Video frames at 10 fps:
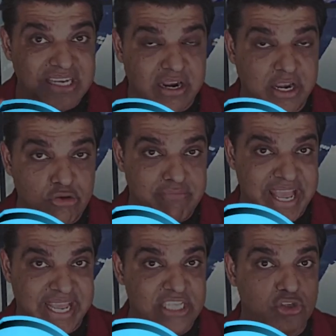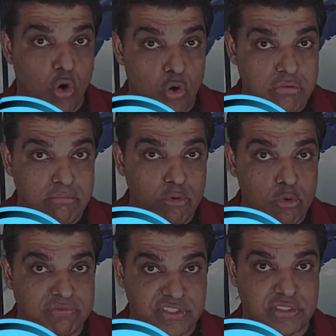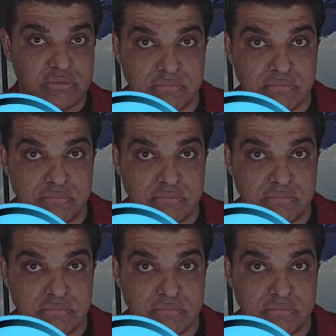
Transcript: handle is ignition underscore time.